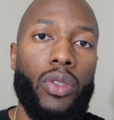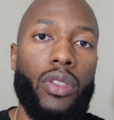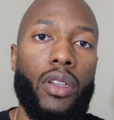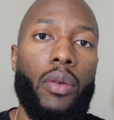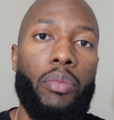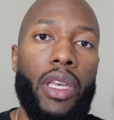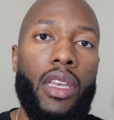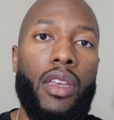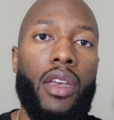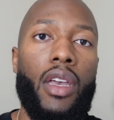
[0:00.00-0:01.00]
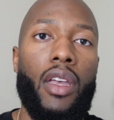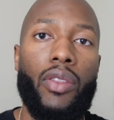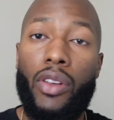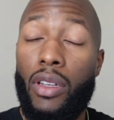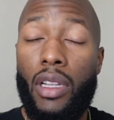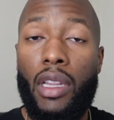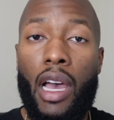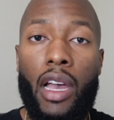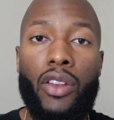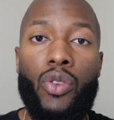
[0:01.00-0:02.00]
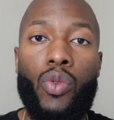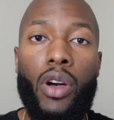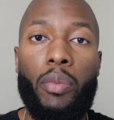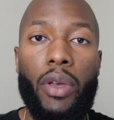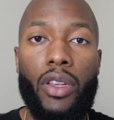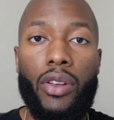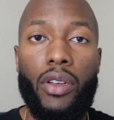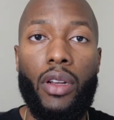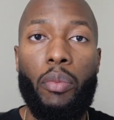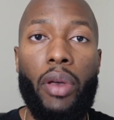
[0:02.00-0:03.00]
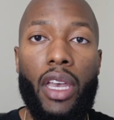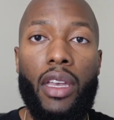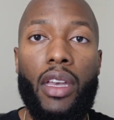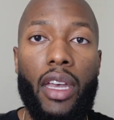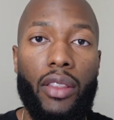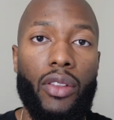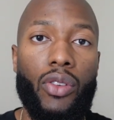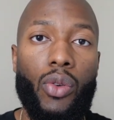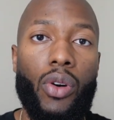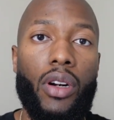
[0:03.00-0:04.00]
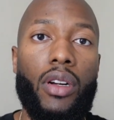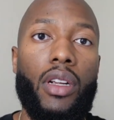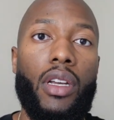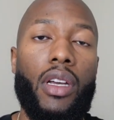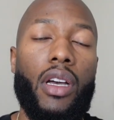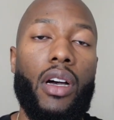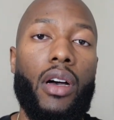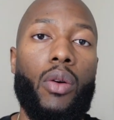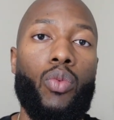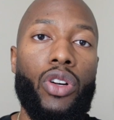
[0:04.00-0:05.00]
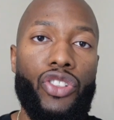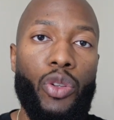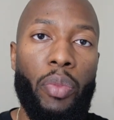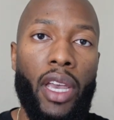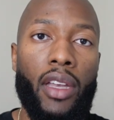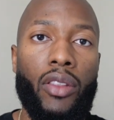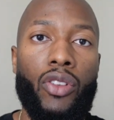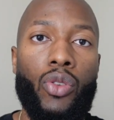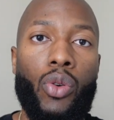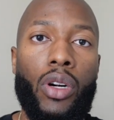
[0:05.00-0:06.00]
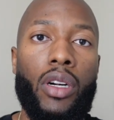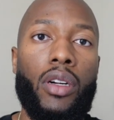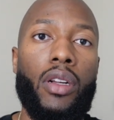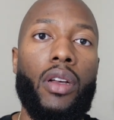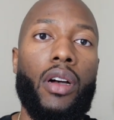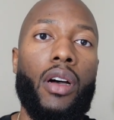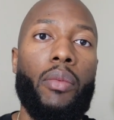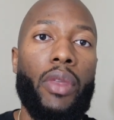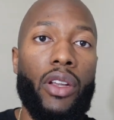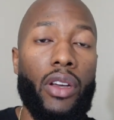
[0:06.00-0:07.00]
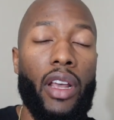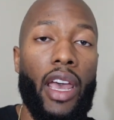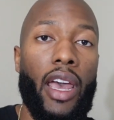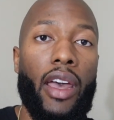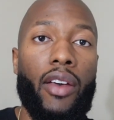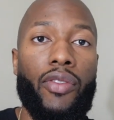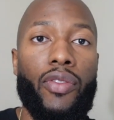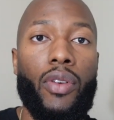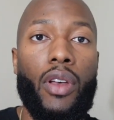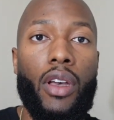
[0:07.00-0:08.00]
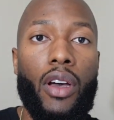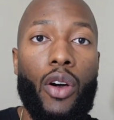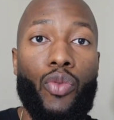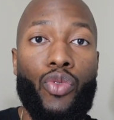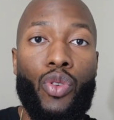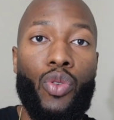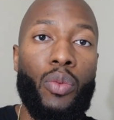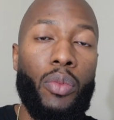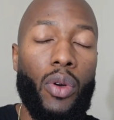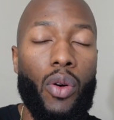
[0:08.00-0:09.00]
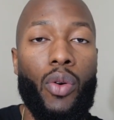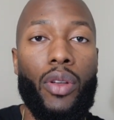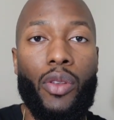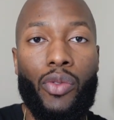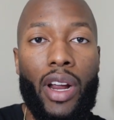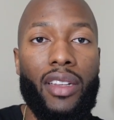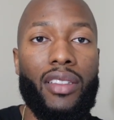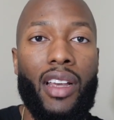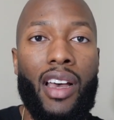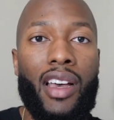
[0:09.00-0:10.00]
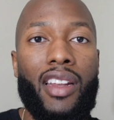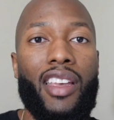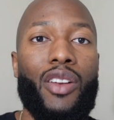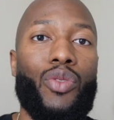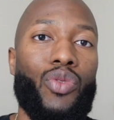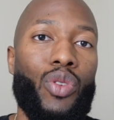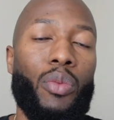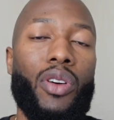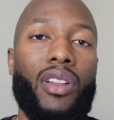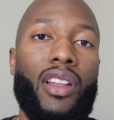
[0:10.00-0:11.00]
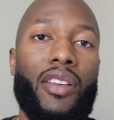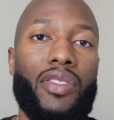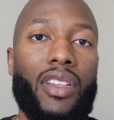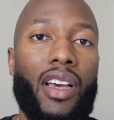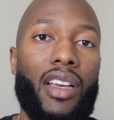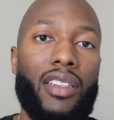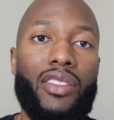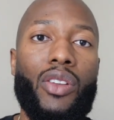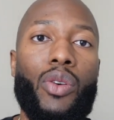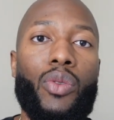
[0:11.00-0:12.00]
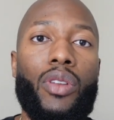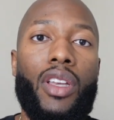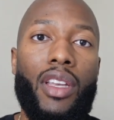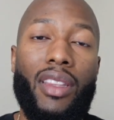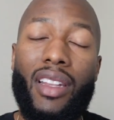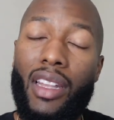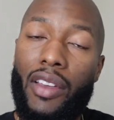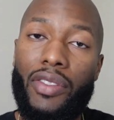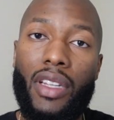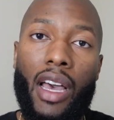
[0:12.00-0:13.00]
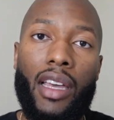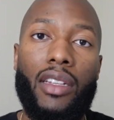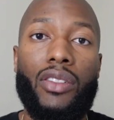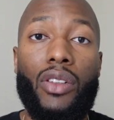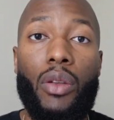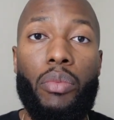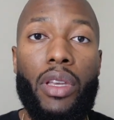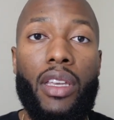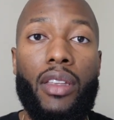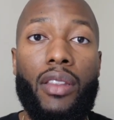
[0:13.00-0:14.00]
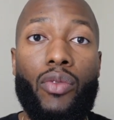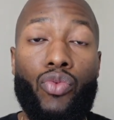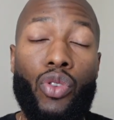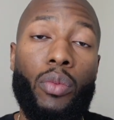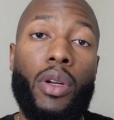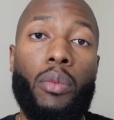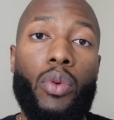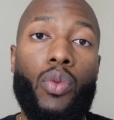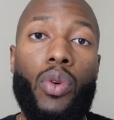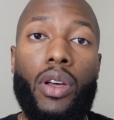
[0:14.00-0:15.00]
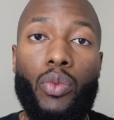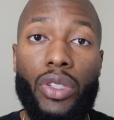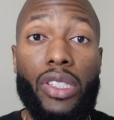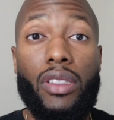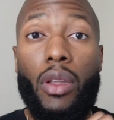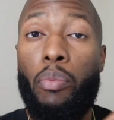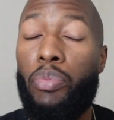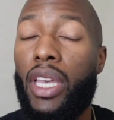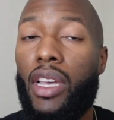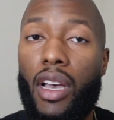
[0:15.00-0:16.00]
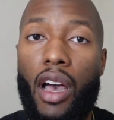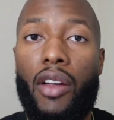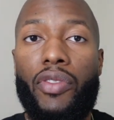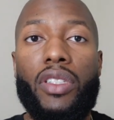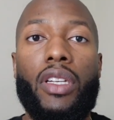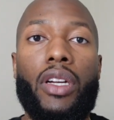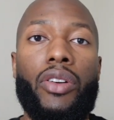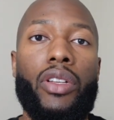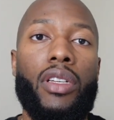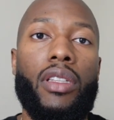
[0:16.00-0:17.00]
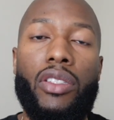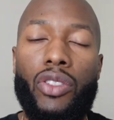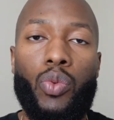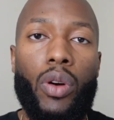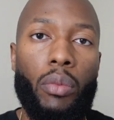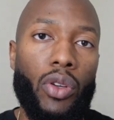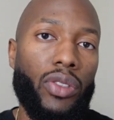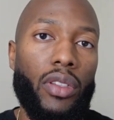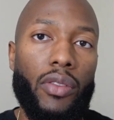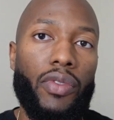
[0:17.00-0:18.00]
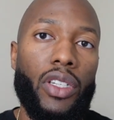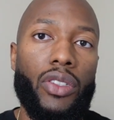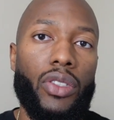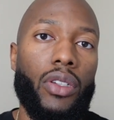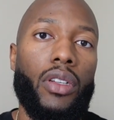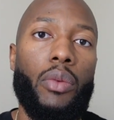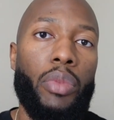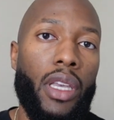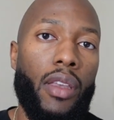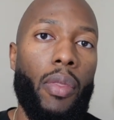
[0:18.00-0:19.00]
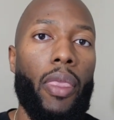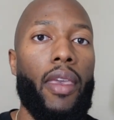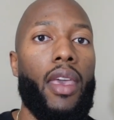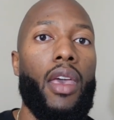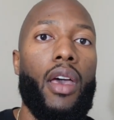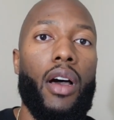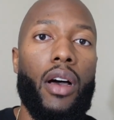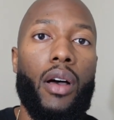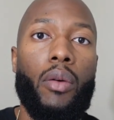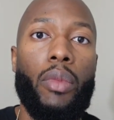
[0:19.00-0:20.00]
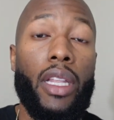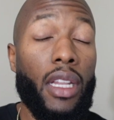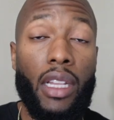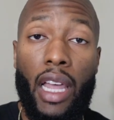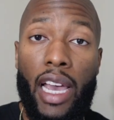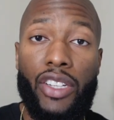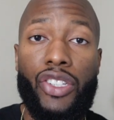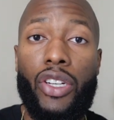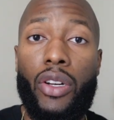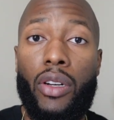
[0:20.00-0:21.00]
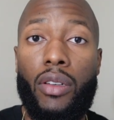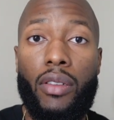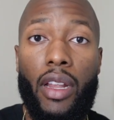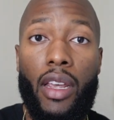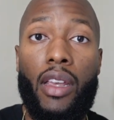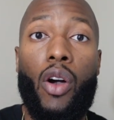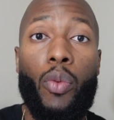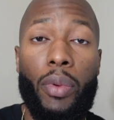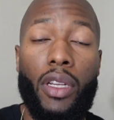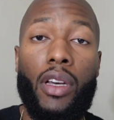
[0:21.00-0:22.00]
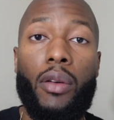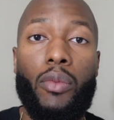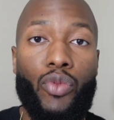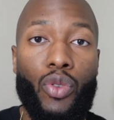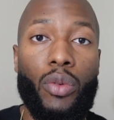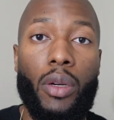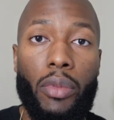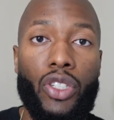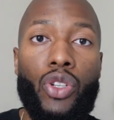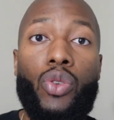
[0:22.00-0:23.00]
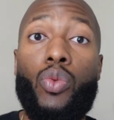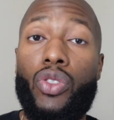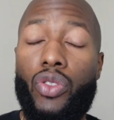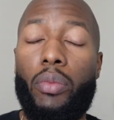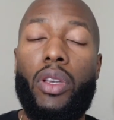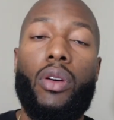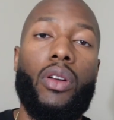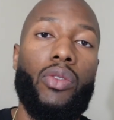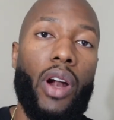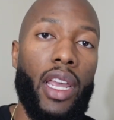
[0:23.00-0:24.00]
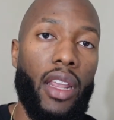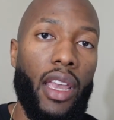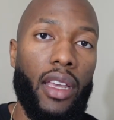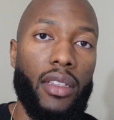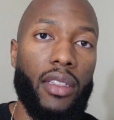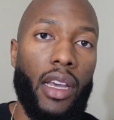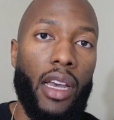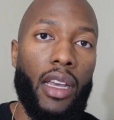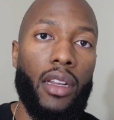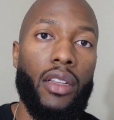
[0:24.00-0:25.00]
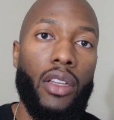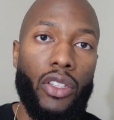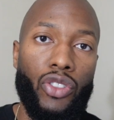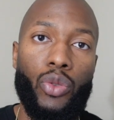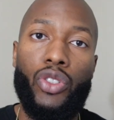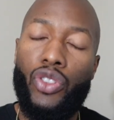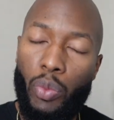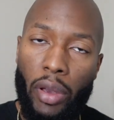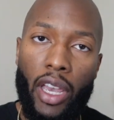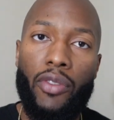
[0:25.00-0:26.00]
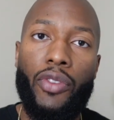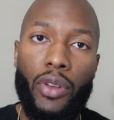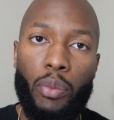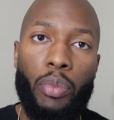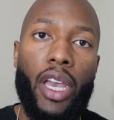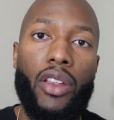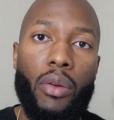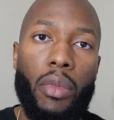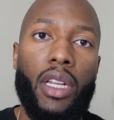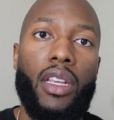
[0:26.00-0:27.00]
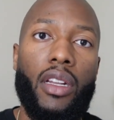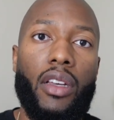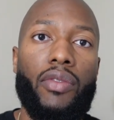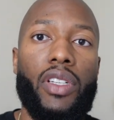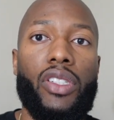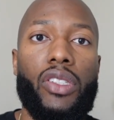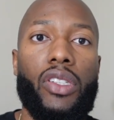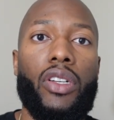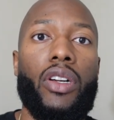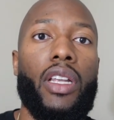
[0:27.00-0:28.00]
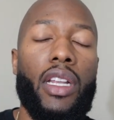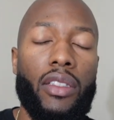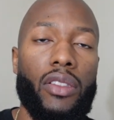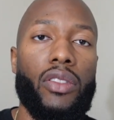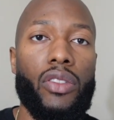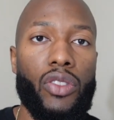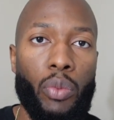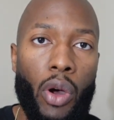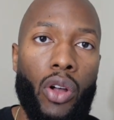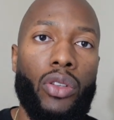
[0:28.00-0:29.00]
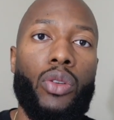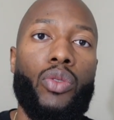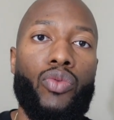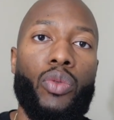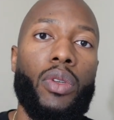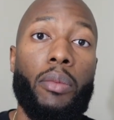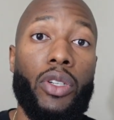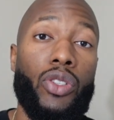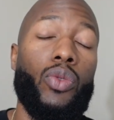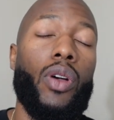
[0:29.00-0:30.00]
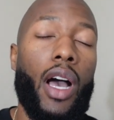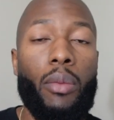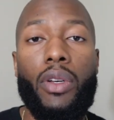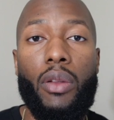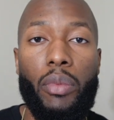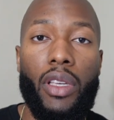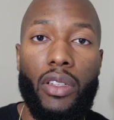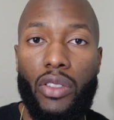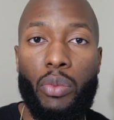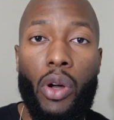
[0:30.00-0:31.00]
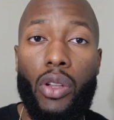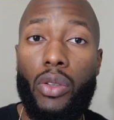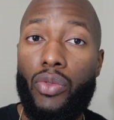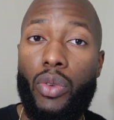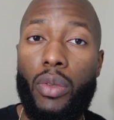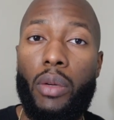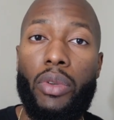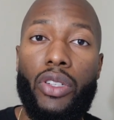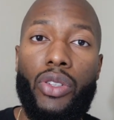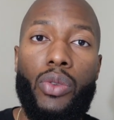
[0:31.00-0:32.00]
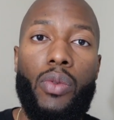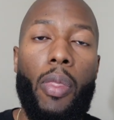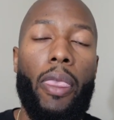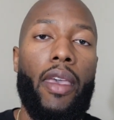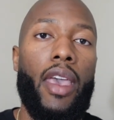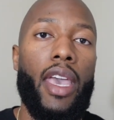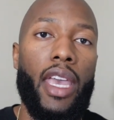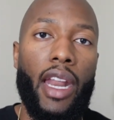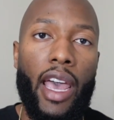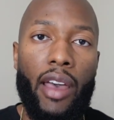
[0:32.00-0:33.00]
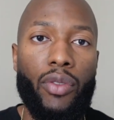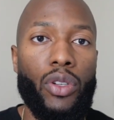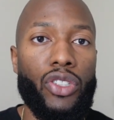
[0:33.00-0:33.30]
is gonna be, they're gonna line you up and you're gonna pay at the door. Once you pay at the door, they're gonna have a room on the right side and a room on the left side. So the left side is going to be room number 1, which is the big conference area. This is where most of the vendors are going to be. And then last year they opened up room number 2, which would be on the right hand side soon as you pay your money in the convention center. And this is a smaller room number 2. I'm going to be in a smaller room number 2, and I have on the